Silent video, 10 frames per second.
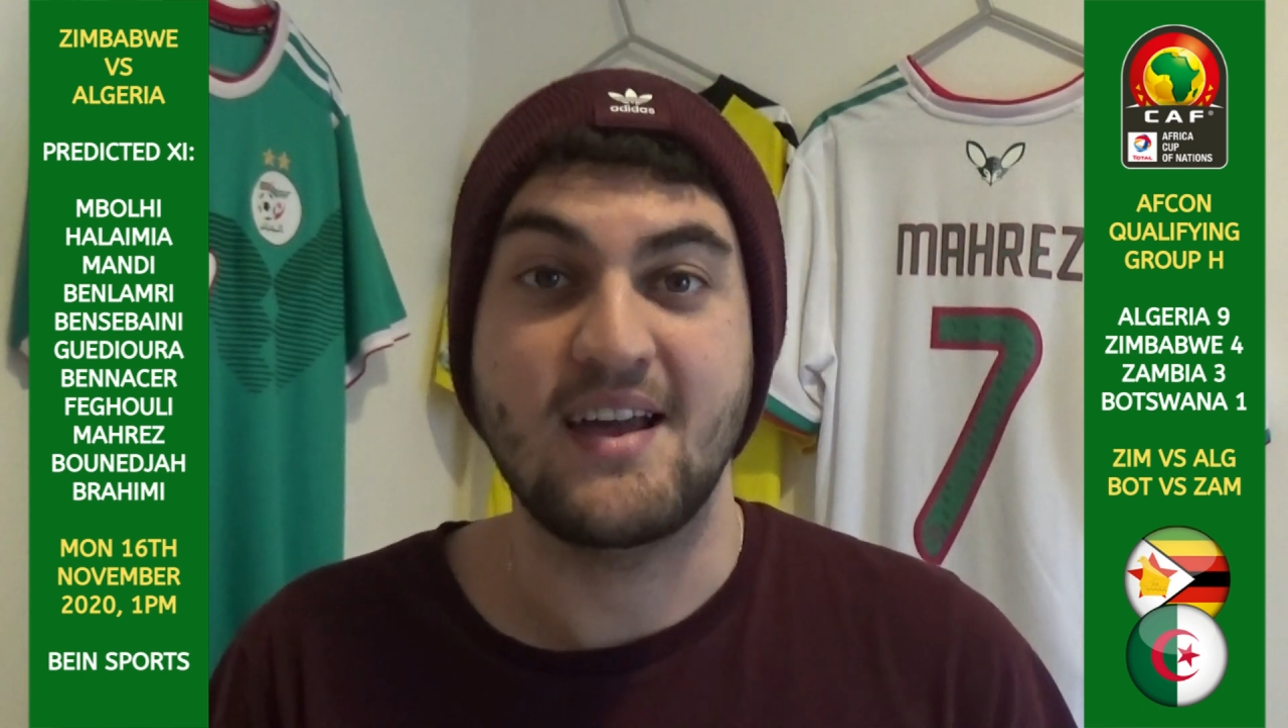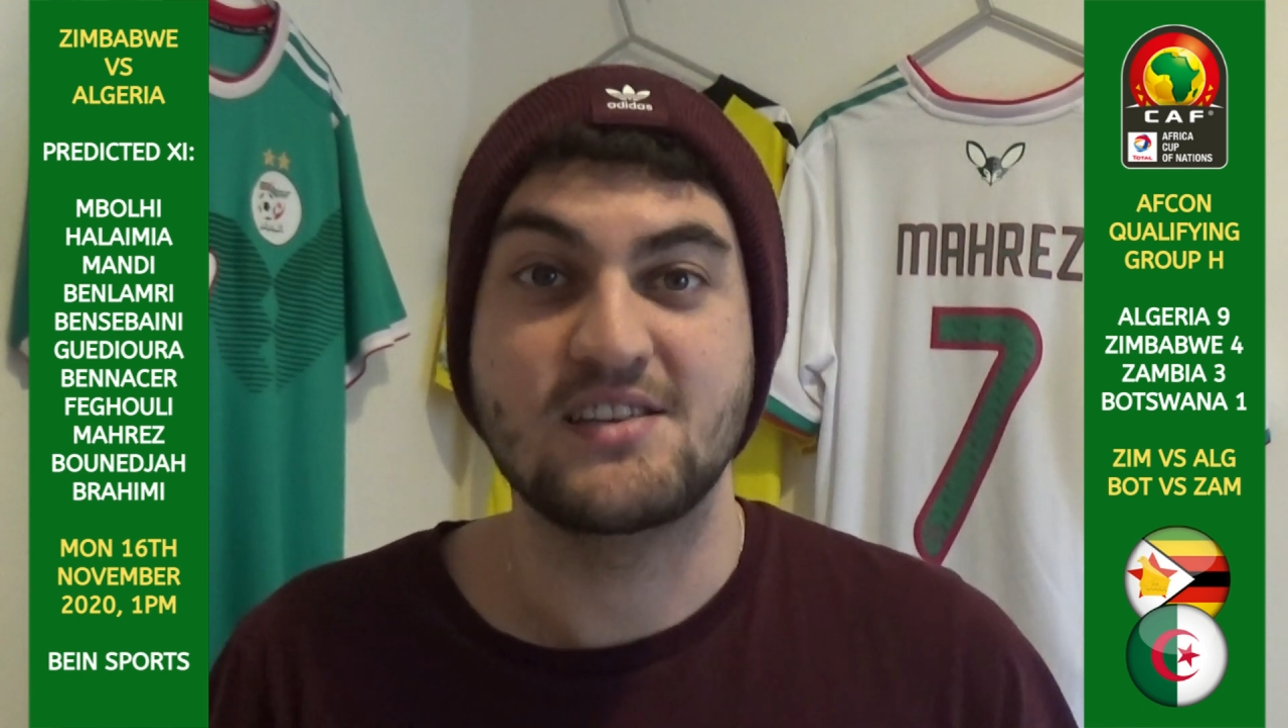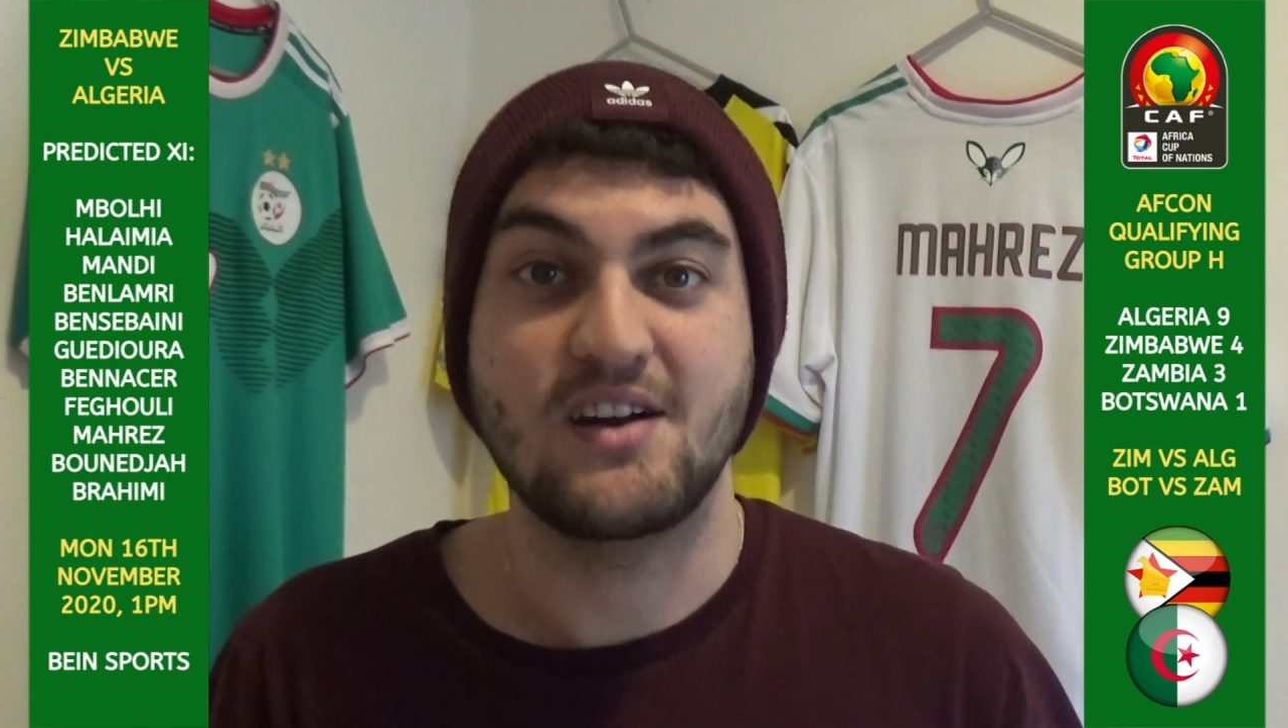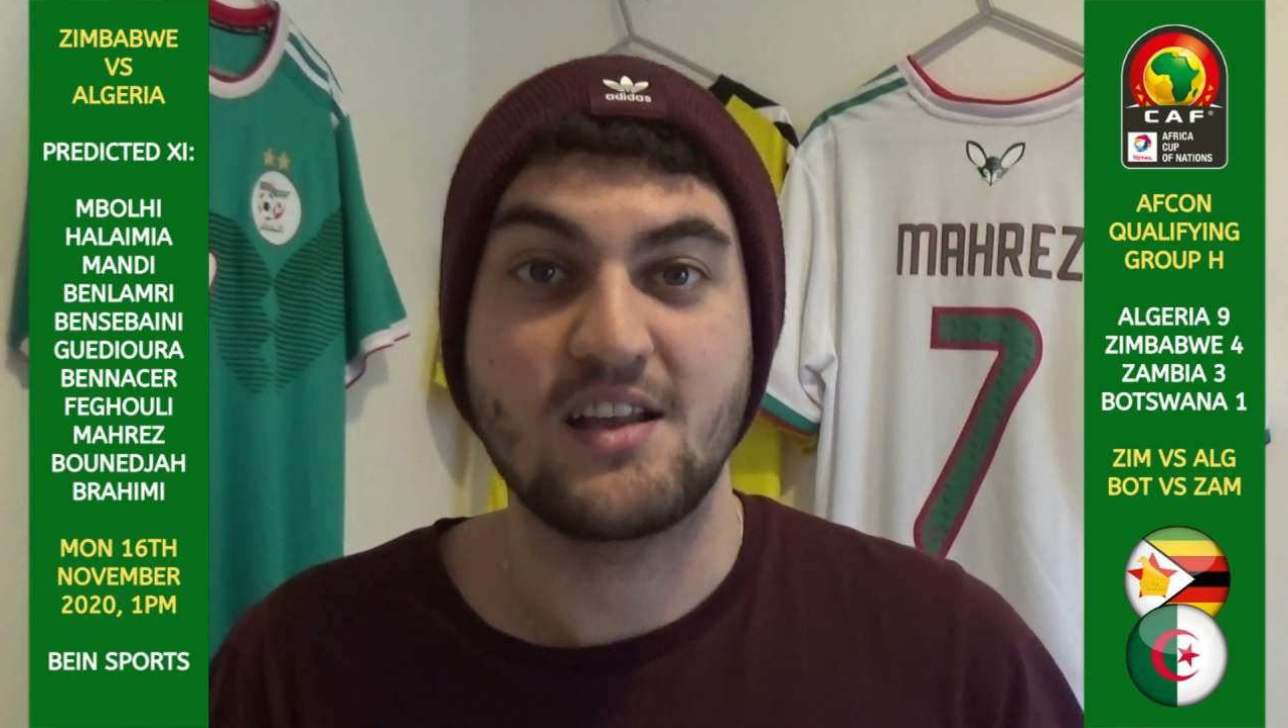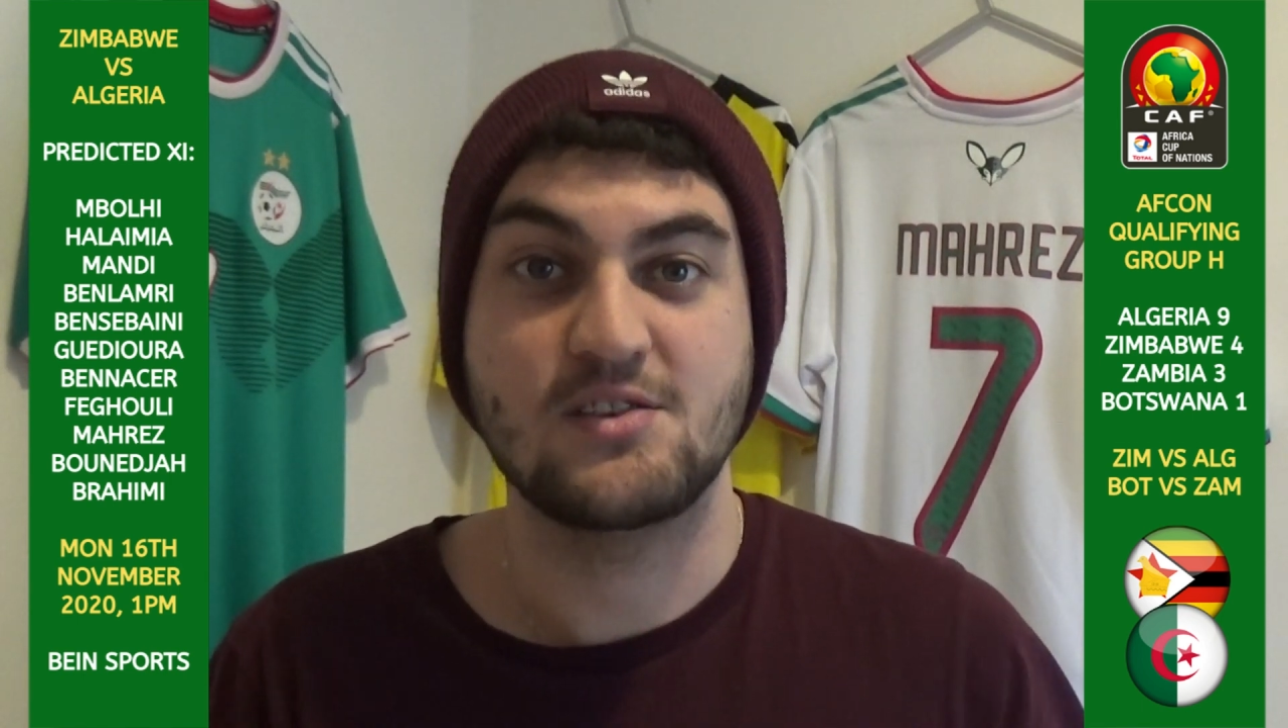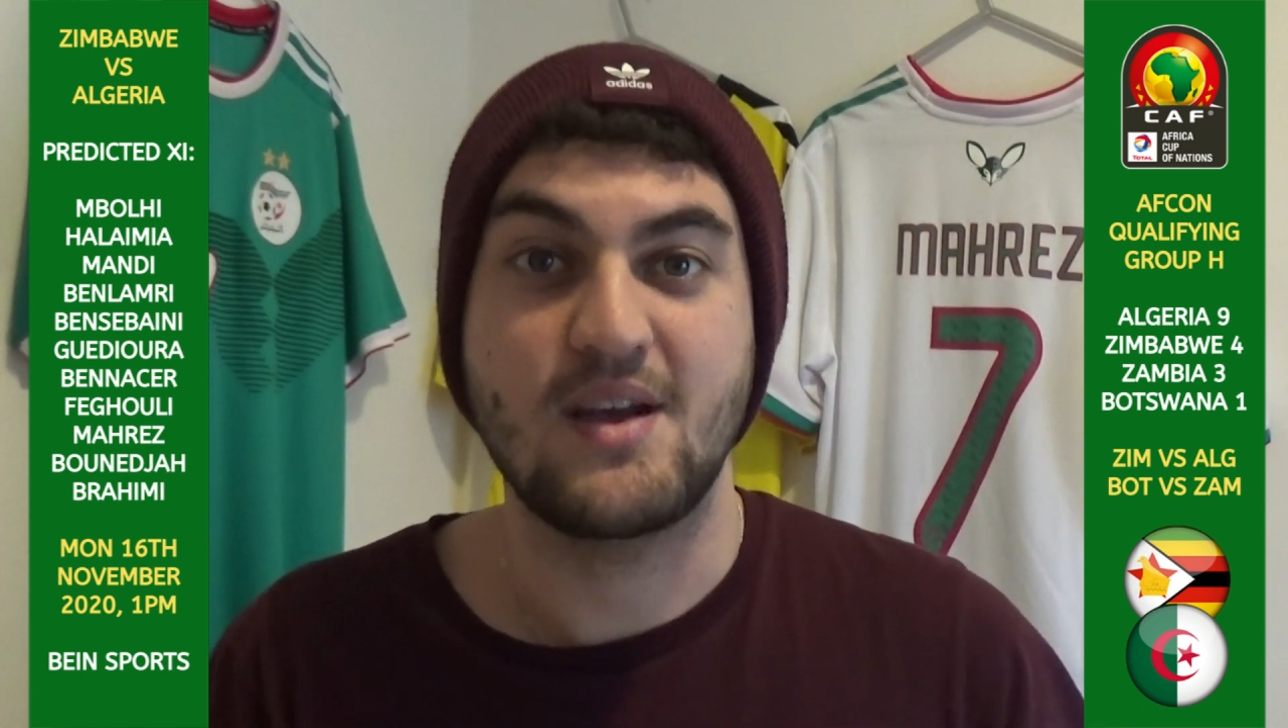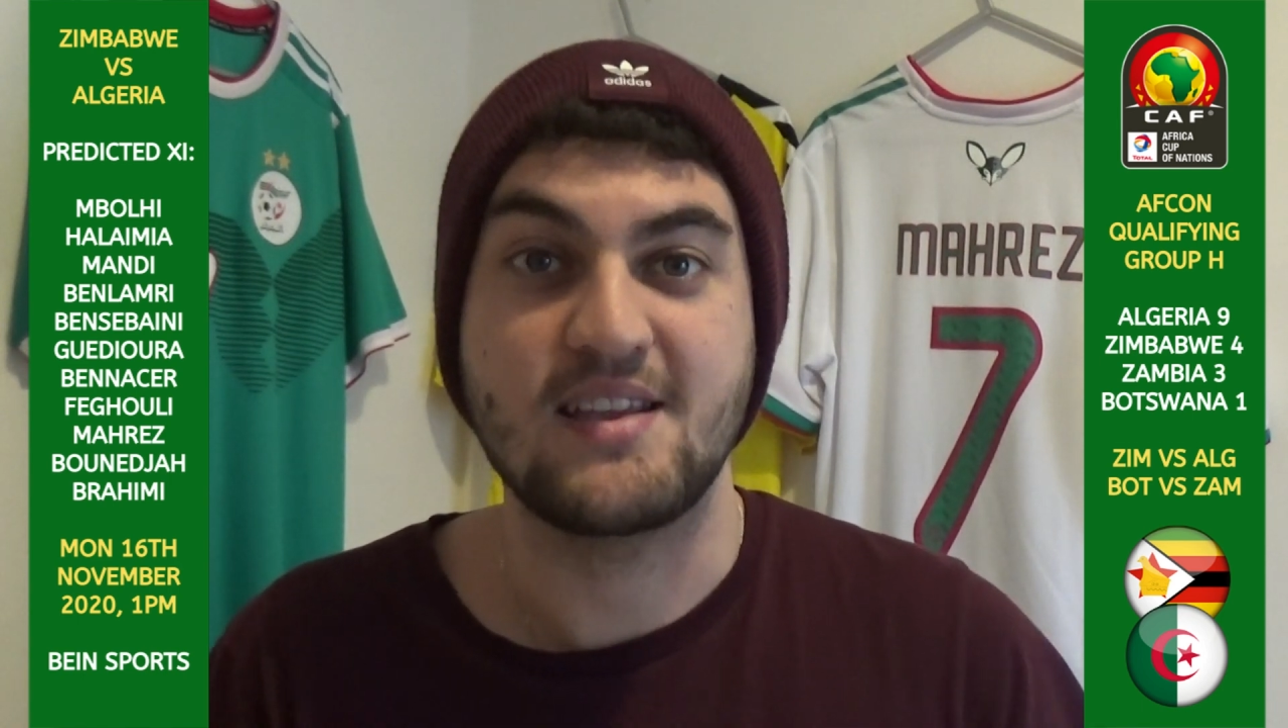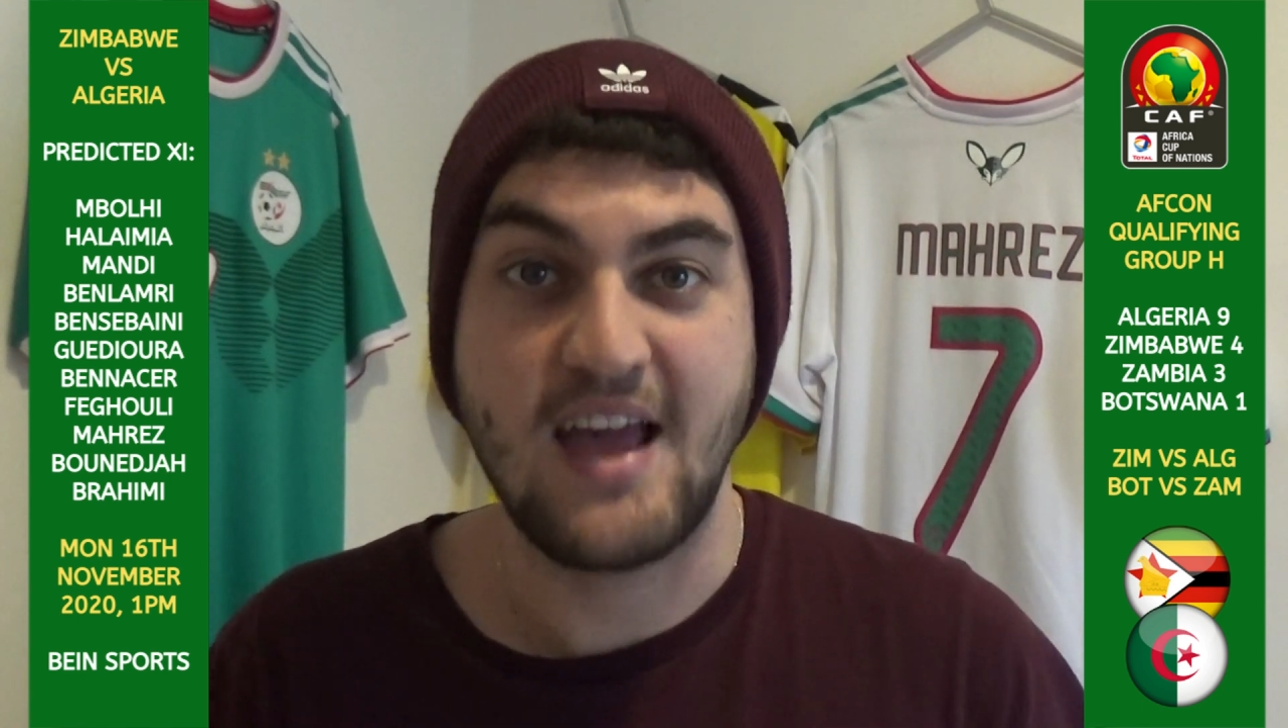their title in